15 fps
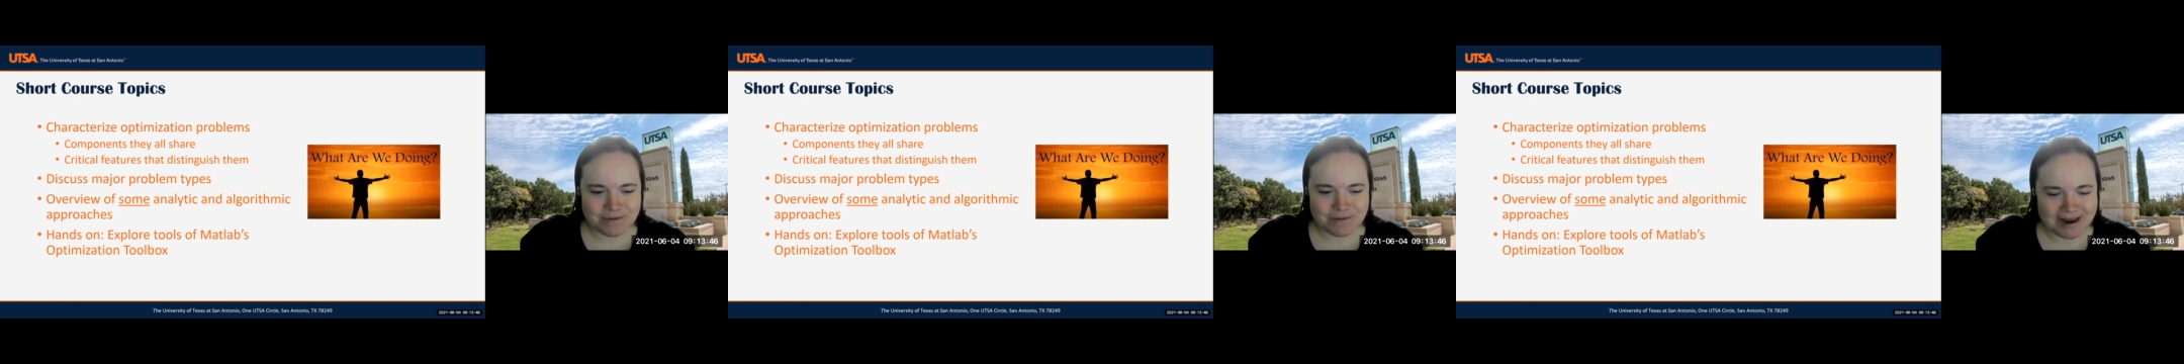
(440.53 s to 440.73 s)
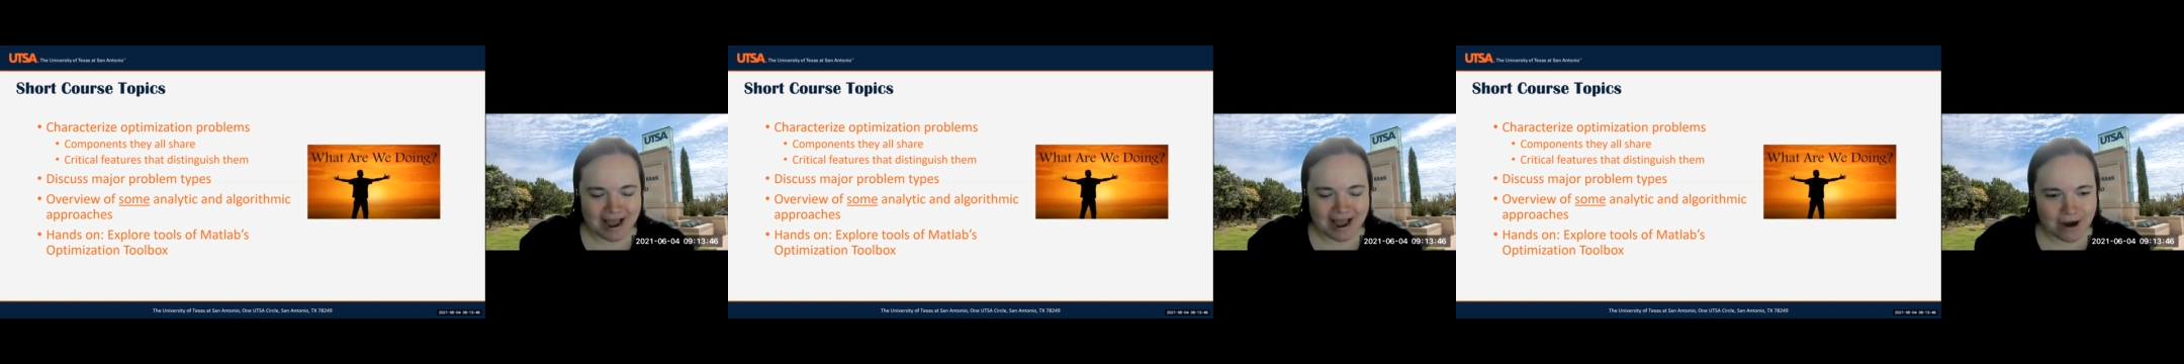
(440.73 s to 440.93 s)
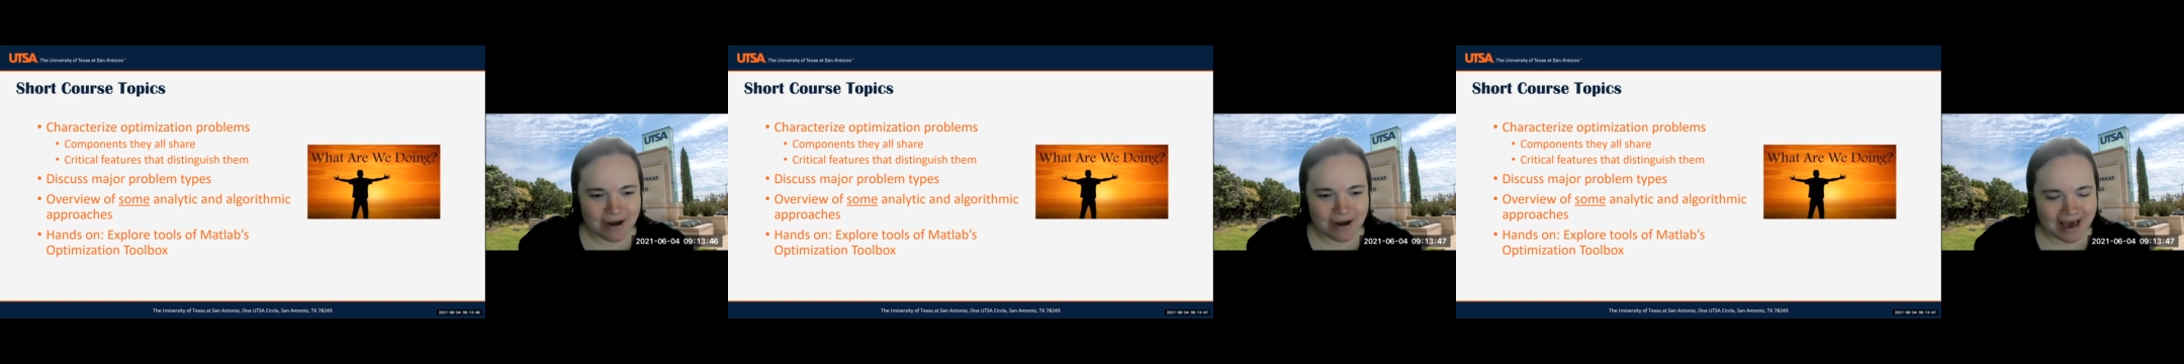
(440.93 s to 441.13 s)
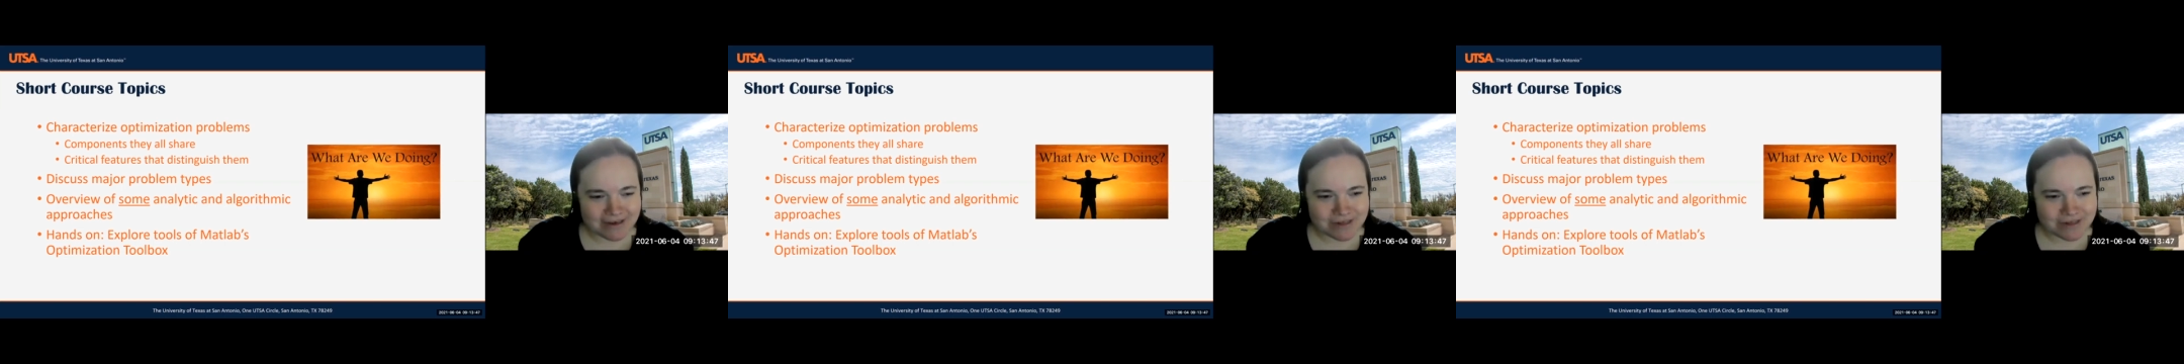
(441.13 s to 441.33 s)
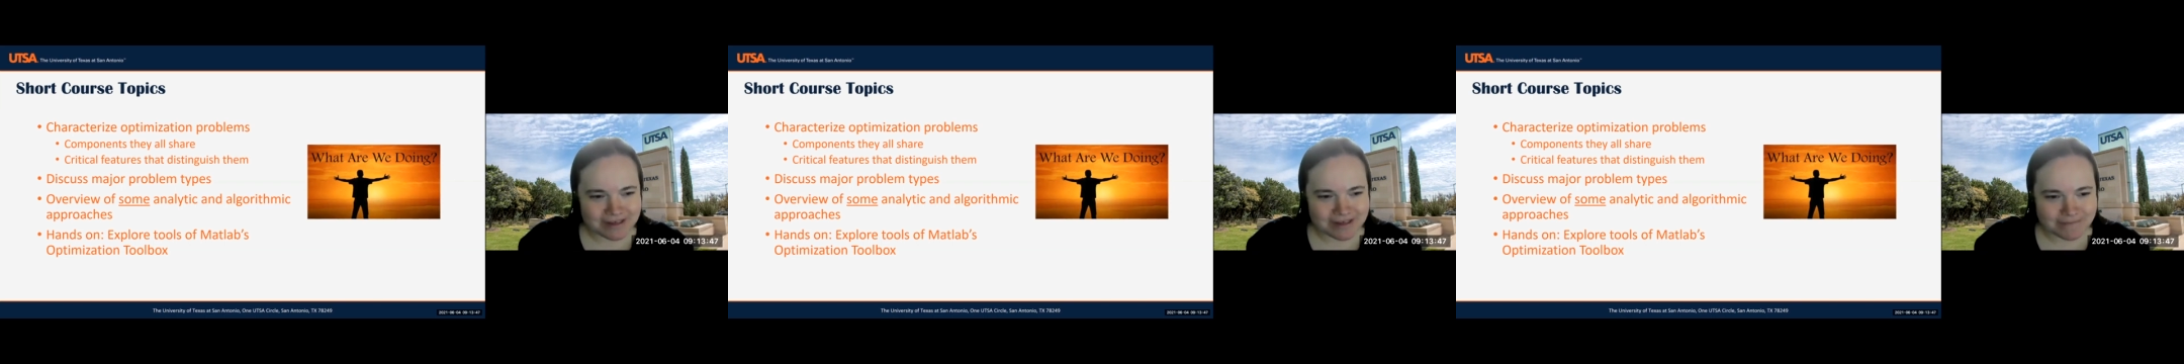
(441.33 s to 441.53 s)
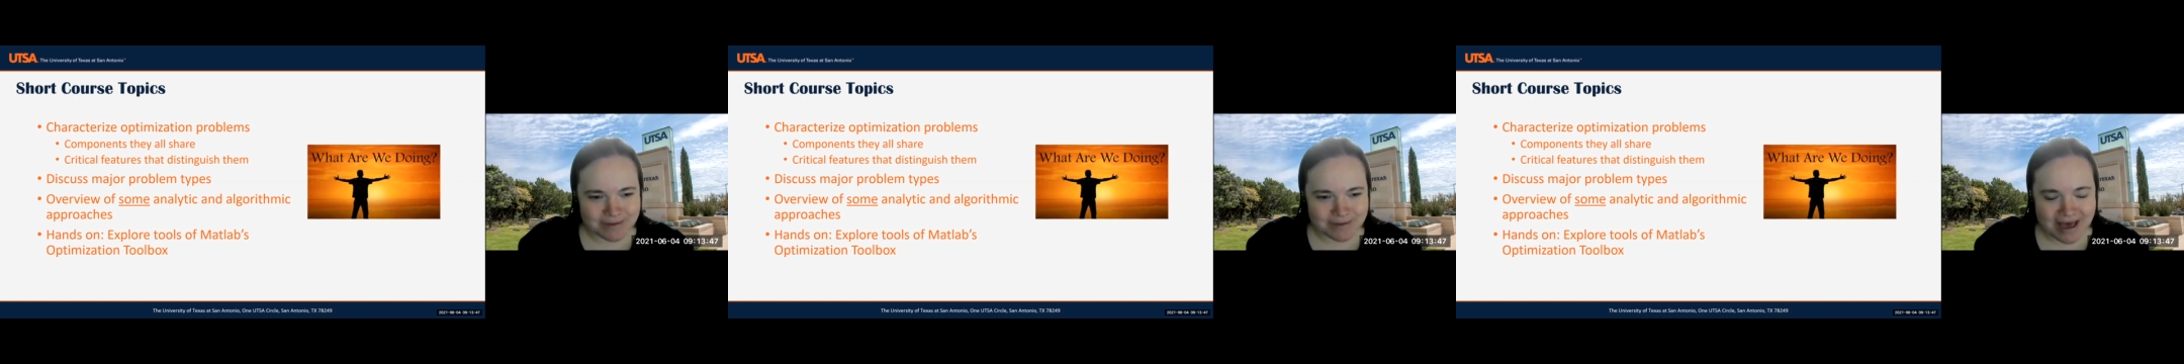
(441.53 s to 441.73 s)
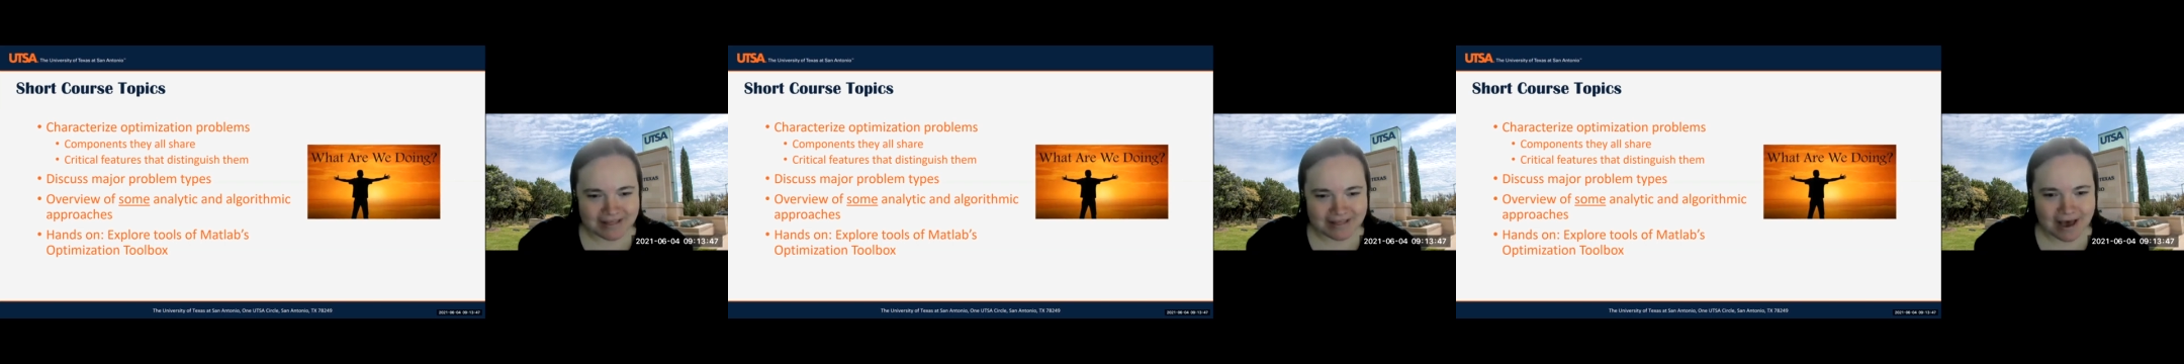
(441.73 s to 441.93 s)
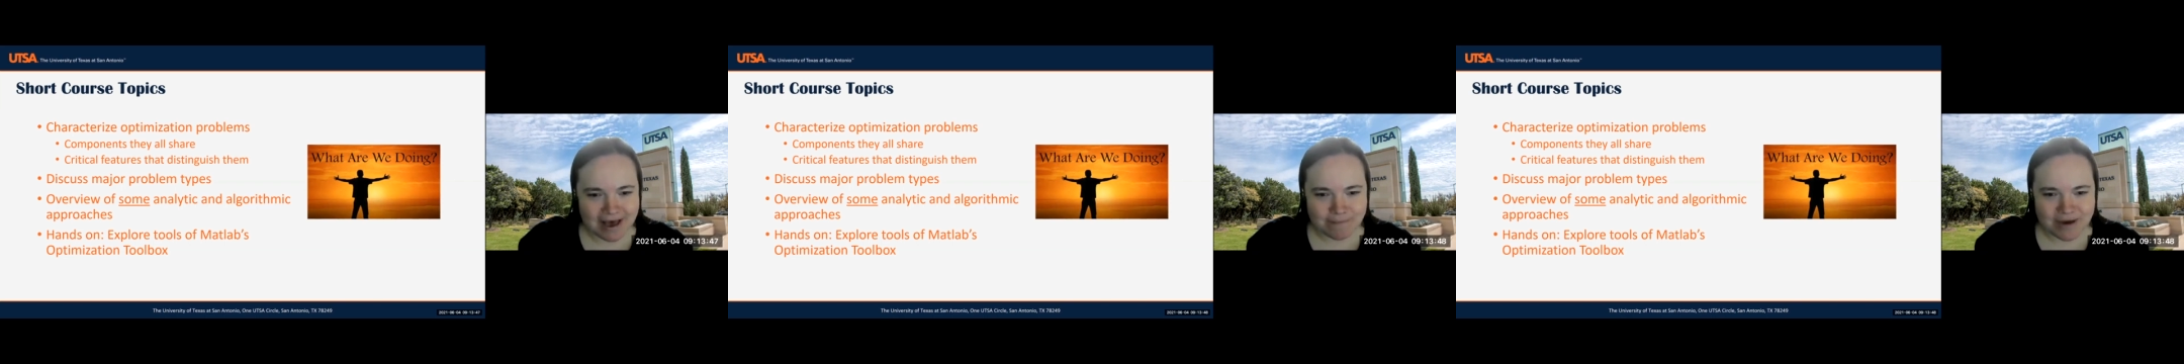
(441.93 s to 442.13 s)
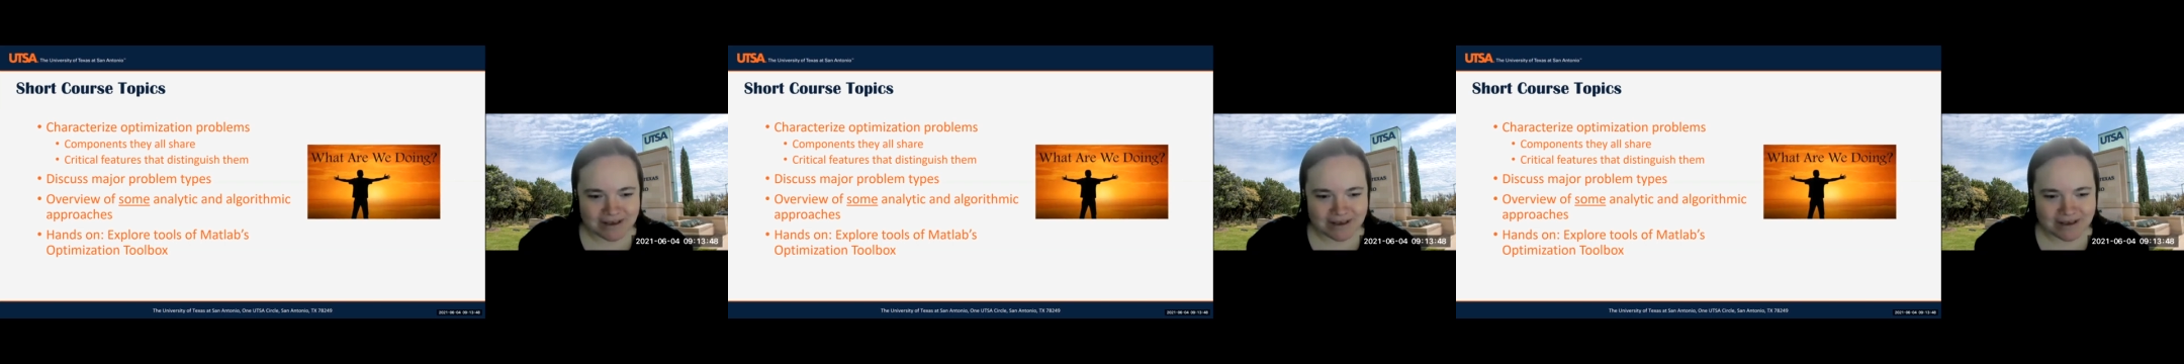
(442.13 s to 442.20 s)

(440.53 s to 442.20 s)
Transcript: but now actually Matlab